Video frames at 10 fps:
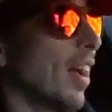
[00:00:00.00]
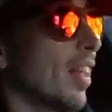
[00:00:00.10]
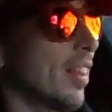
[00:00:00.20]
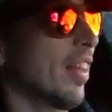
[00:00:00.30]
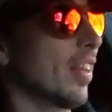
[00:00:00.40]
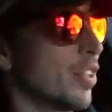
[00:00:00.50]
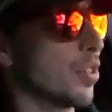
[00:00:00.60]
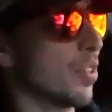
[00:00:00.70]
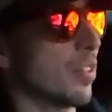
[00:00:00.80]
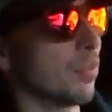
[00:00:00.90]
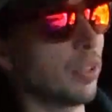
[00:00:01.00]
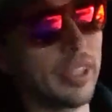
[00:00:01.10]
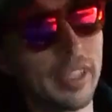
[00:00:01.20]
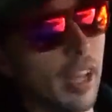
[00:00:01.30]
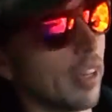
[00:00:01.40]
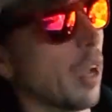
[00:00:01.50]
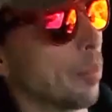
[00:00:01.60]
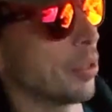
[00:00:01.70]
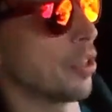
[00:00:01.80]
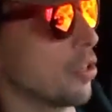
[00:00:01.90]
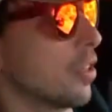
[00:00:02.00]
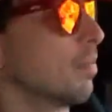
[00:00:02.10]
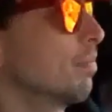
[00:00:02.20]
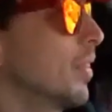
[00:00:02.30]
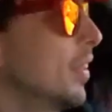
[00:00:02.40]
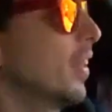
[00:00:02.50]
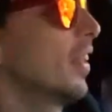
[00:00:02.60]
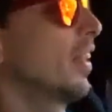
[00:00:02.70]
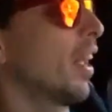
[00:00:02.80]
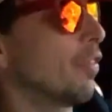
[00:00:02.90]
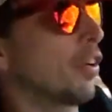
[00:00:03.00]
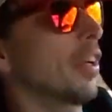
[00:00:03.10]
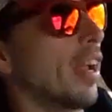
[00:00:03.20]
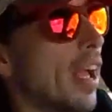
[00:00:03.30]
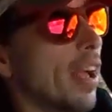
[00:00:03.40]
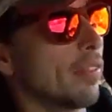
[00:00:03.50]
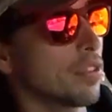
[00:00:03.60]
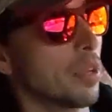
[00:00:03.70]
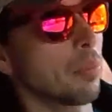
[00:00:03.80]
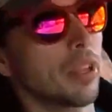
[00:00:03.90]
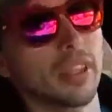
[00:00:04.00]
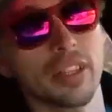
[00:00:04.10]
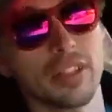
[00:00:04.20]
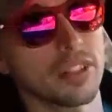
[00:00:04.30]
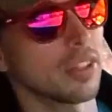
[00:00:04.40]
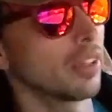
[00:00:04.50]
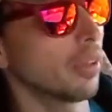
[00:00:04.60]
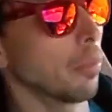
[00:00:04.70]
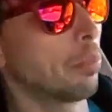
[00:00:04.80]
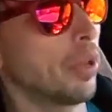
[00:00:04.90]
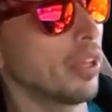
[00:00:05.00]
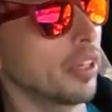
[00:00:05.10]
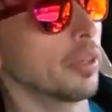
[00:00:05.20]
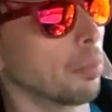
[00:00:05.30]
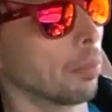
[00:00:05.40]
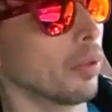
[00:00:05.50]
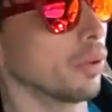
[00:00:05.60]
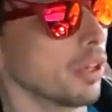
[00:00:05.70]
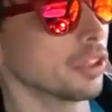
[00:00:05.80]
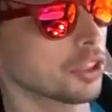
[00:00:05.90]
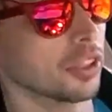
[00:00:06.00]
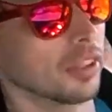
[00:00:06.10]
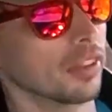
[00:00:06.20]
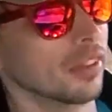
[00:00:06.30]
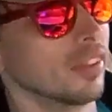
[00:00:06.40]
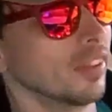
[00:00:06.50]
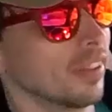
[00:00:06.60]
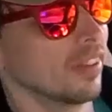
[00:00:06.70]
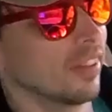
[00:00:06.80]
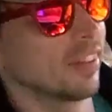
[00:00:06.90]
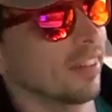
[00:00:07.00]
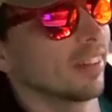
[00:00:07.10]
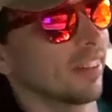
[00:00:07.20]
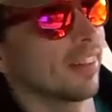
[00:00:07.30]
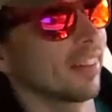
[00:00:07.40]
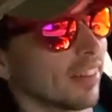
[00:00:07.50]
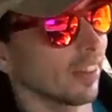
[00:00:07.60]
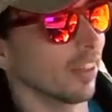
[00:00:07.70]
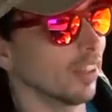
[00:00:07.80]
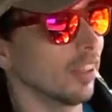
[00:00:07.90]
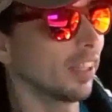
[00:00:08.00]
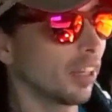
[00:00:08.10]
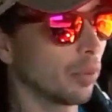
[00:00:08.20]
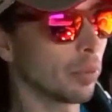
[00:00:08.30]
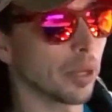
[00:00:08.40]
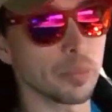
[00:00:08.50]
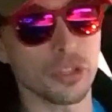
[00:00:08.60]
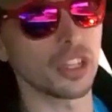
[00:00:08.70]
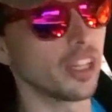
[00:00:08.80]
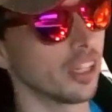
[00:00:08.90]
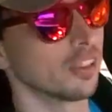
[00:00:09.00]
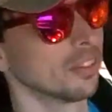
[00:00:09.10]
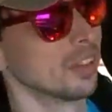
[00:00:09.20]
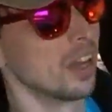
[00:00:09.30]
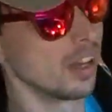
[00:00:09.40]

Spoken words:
I think it's really not a competition. If you're going to have something that's big and brutish and a little bit obscene,